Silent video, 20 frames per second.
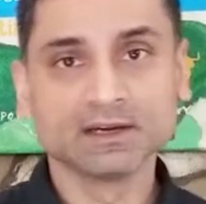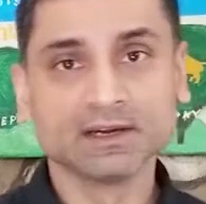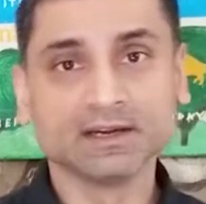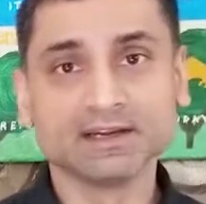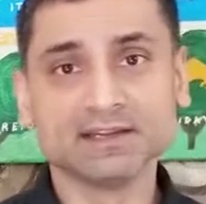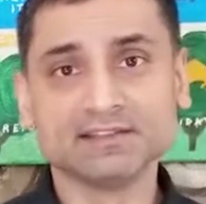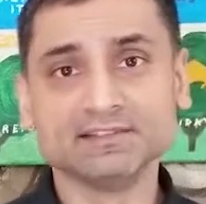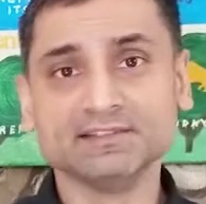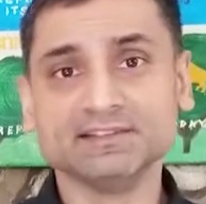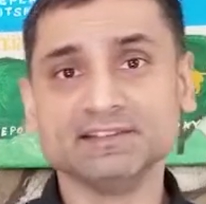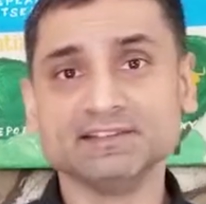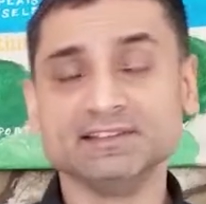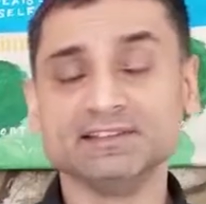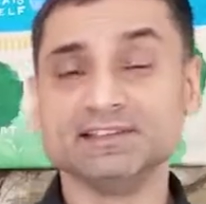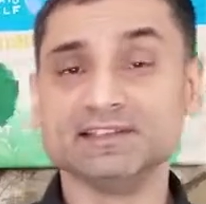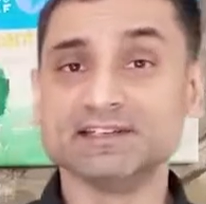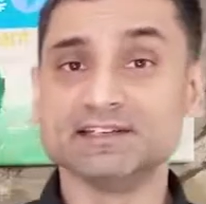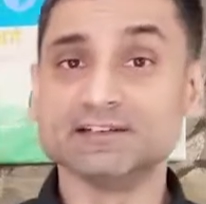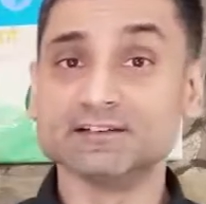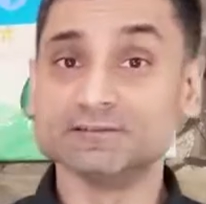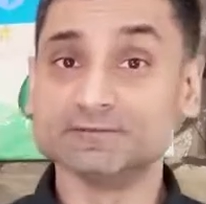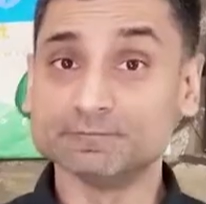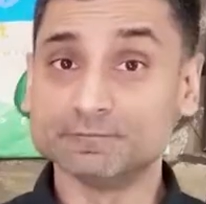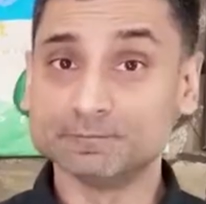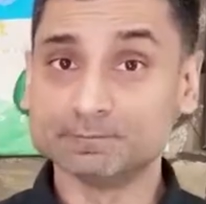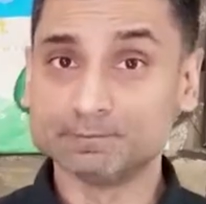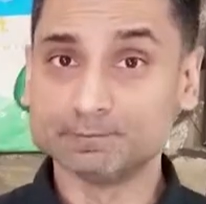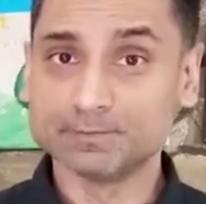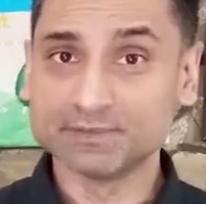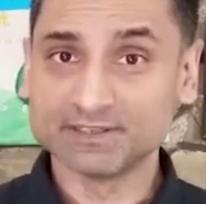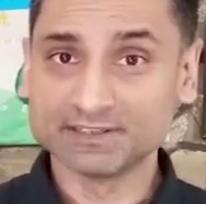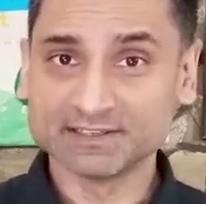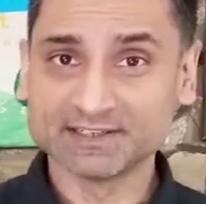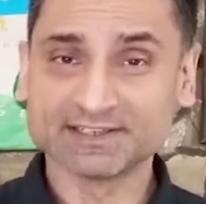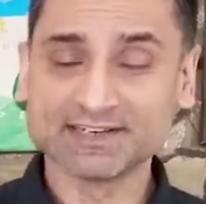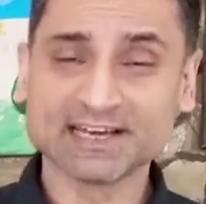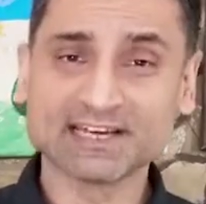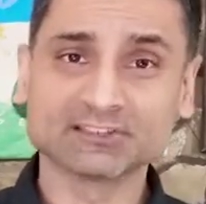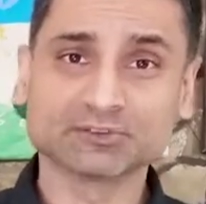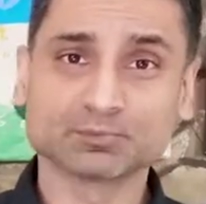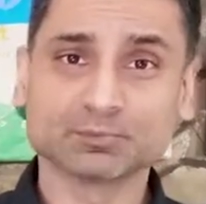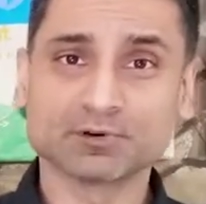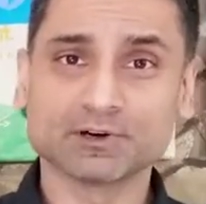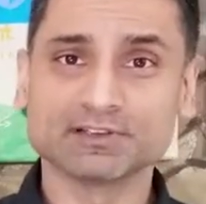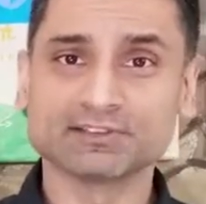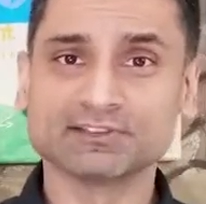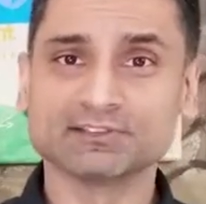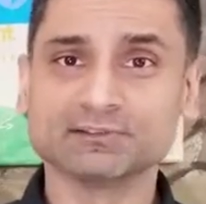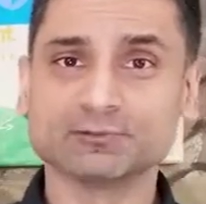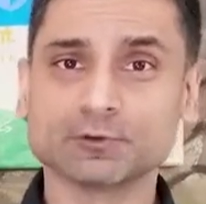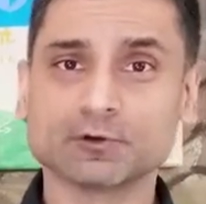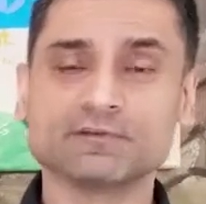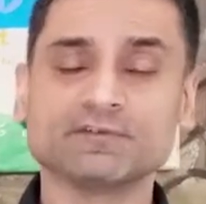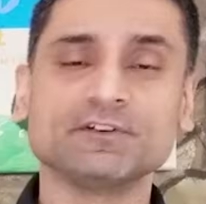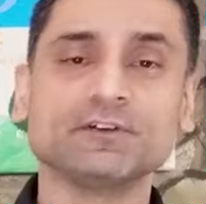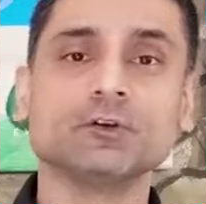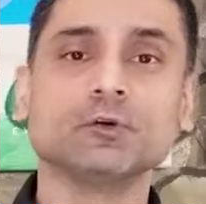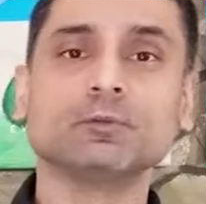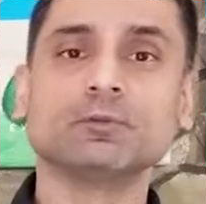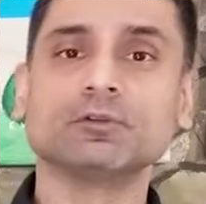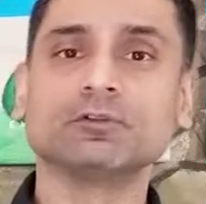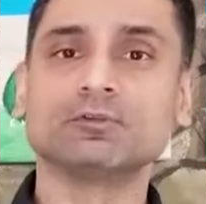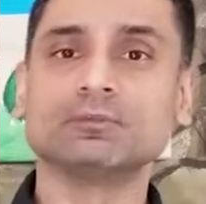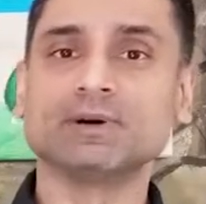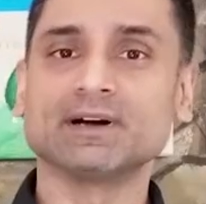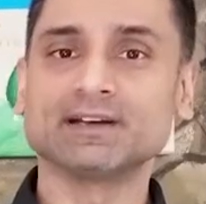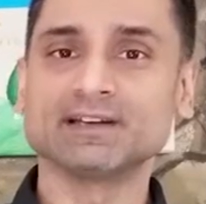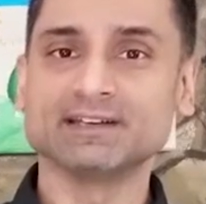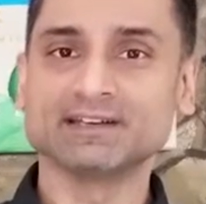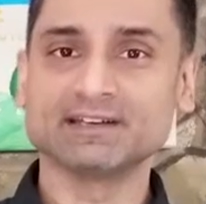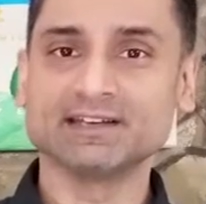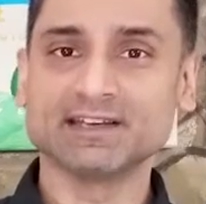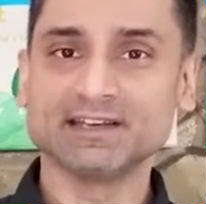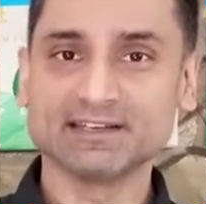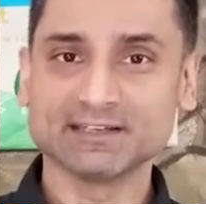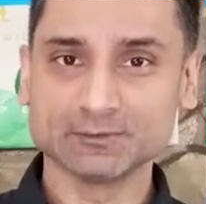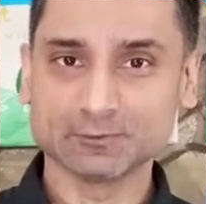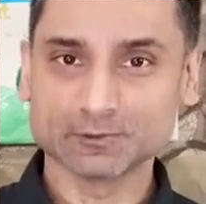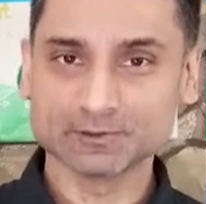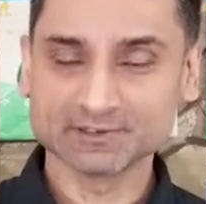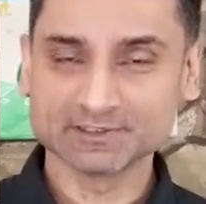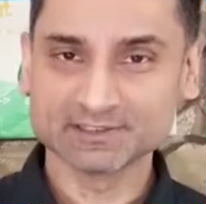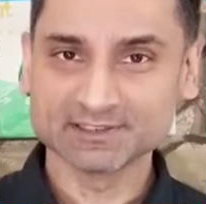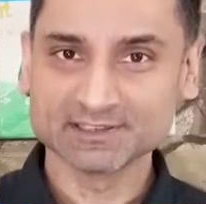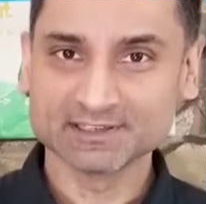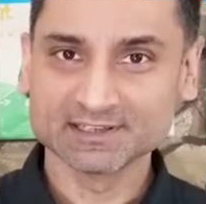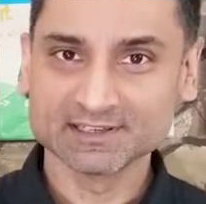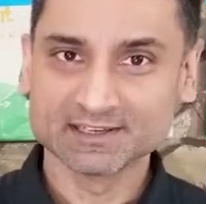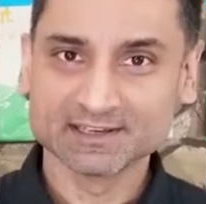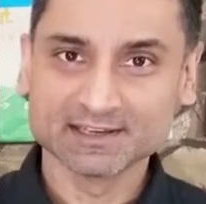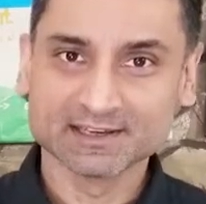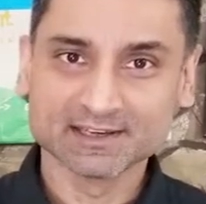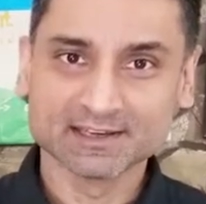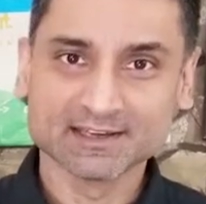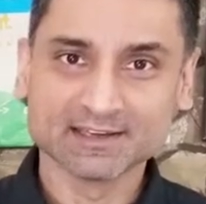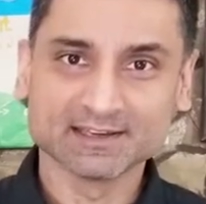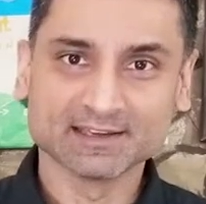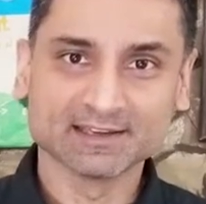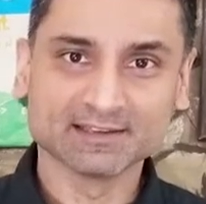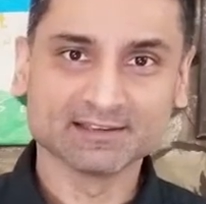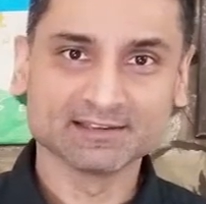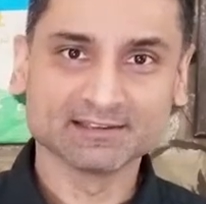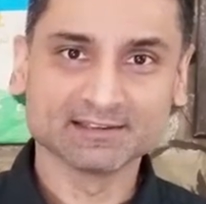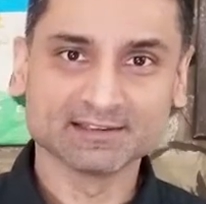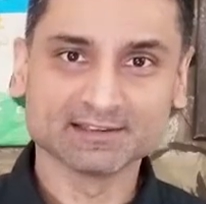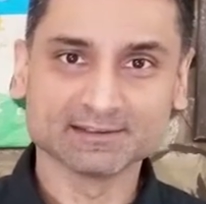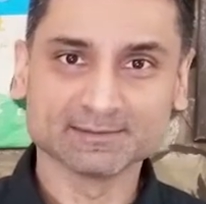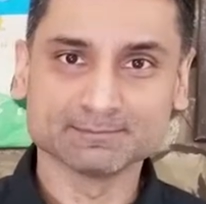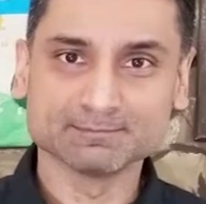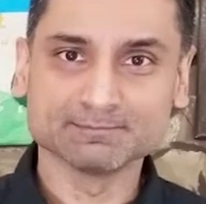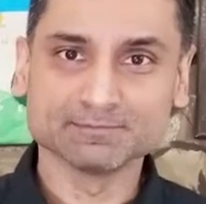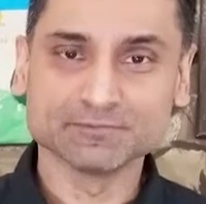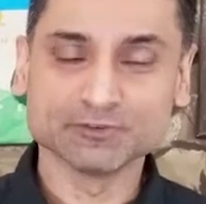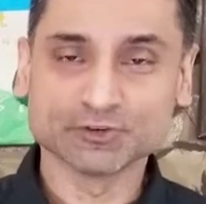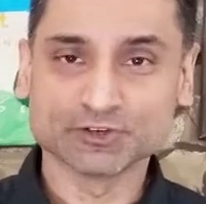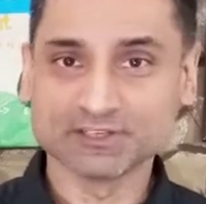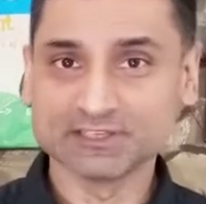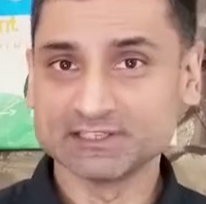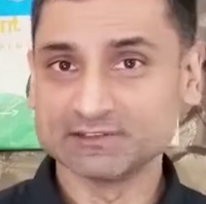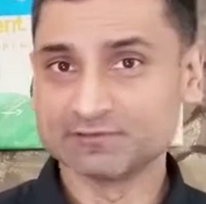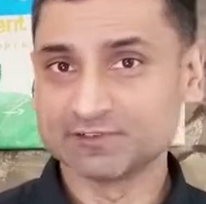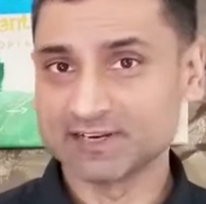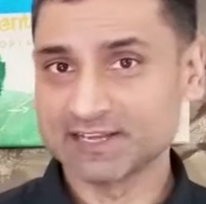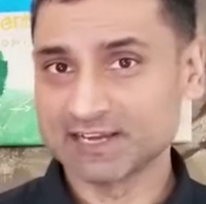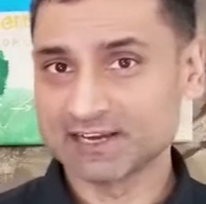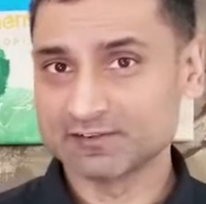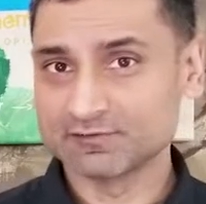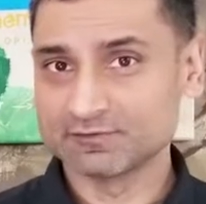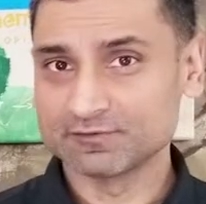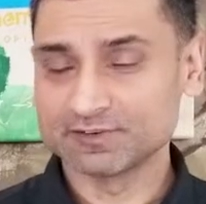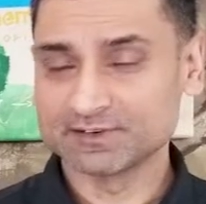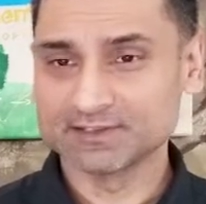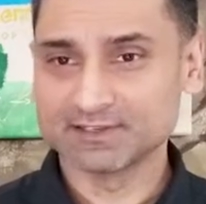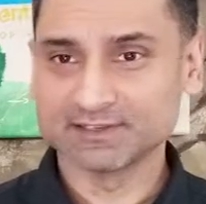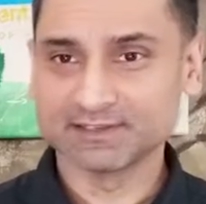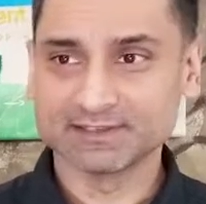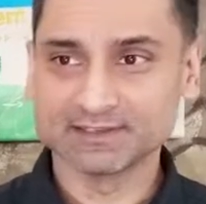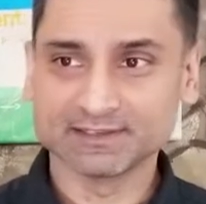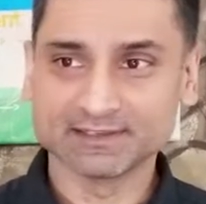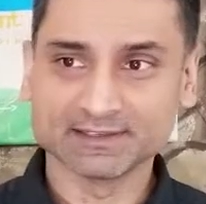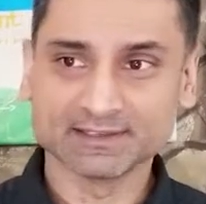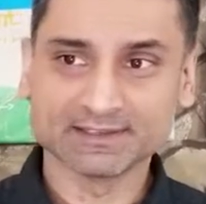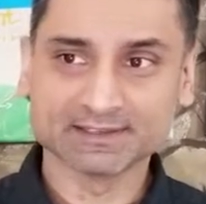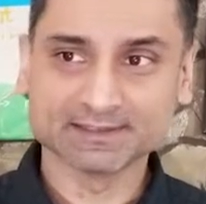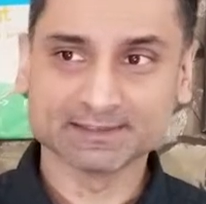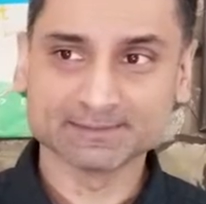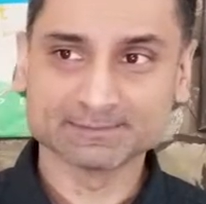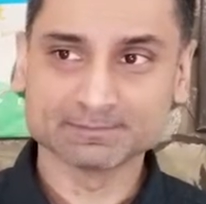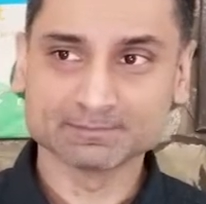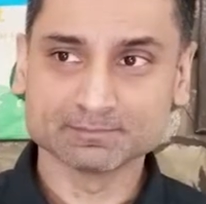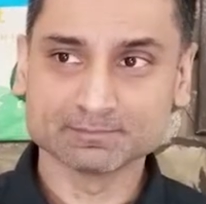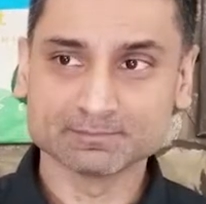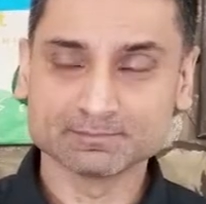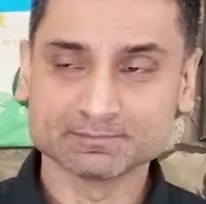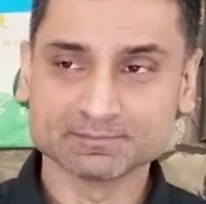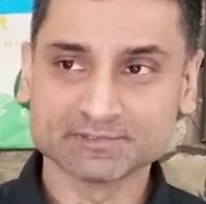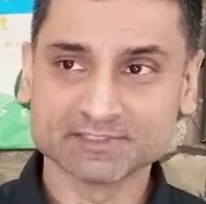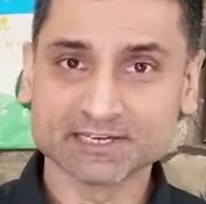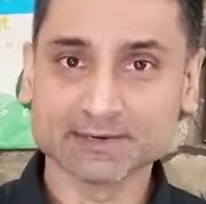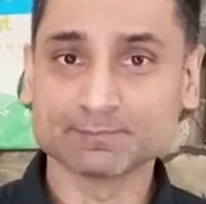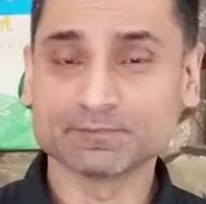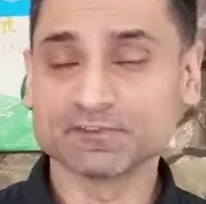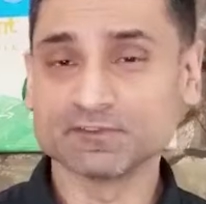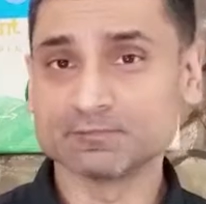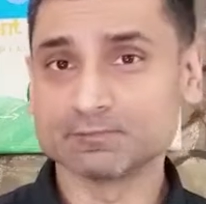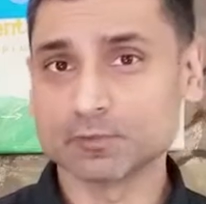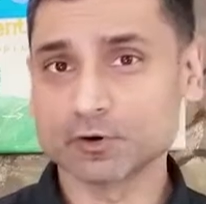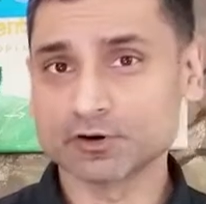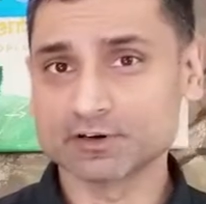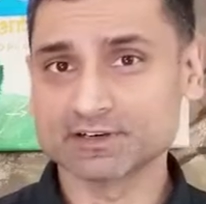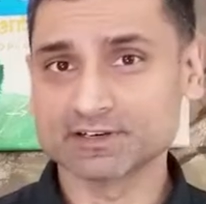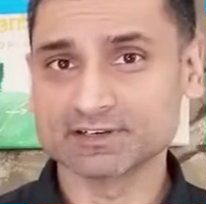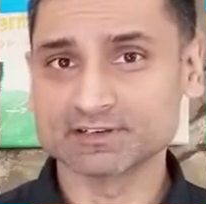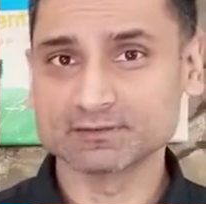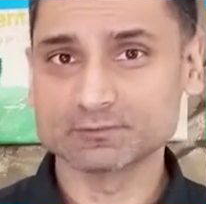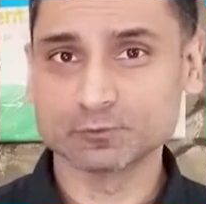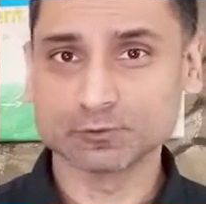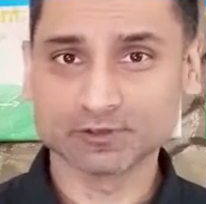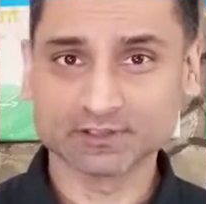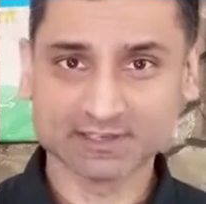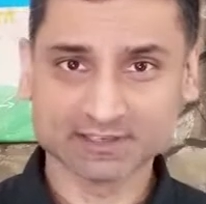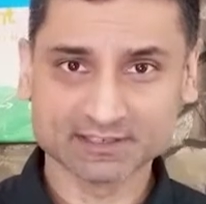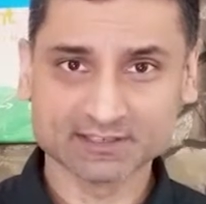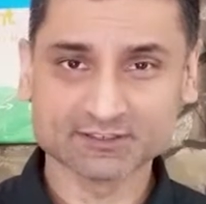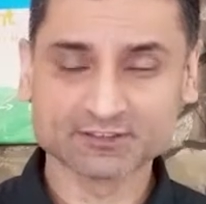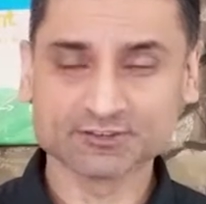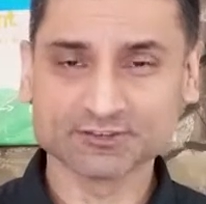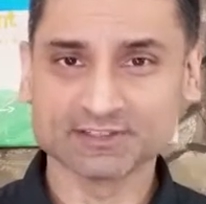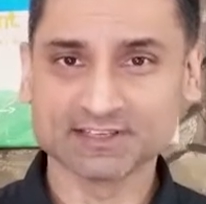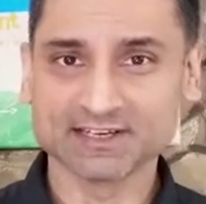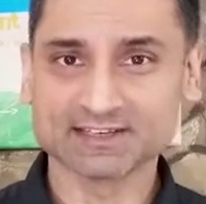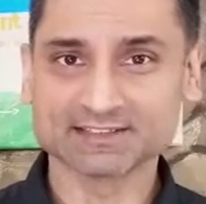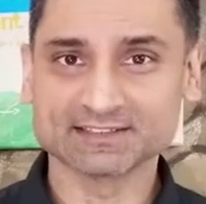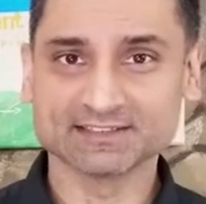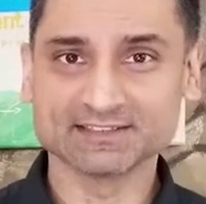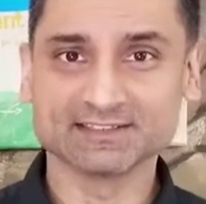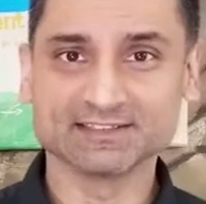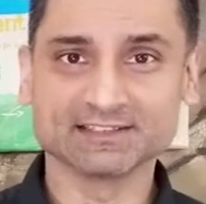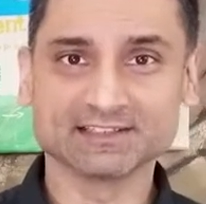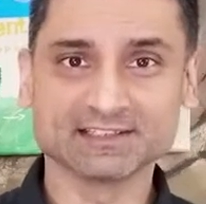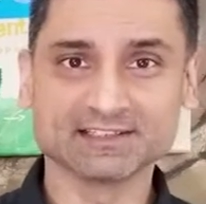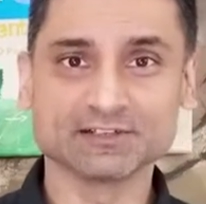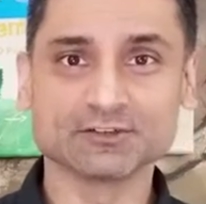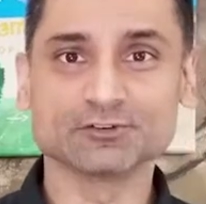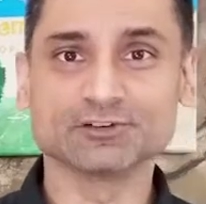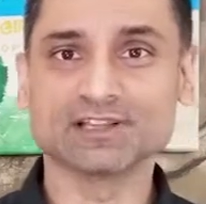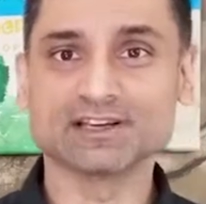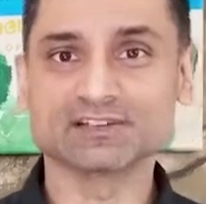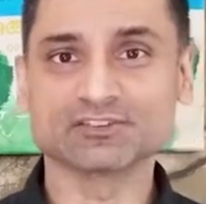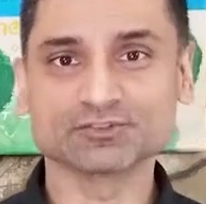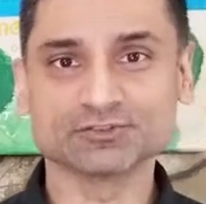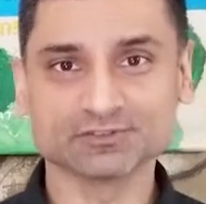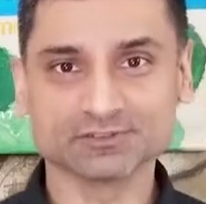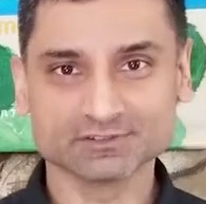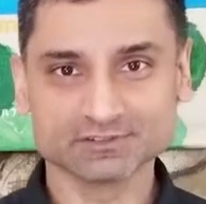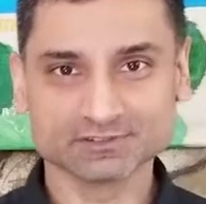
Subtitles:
And the bid and ask prices are viewable by anyone, and you can even have a depth of market. We'll get into that in a later lecture.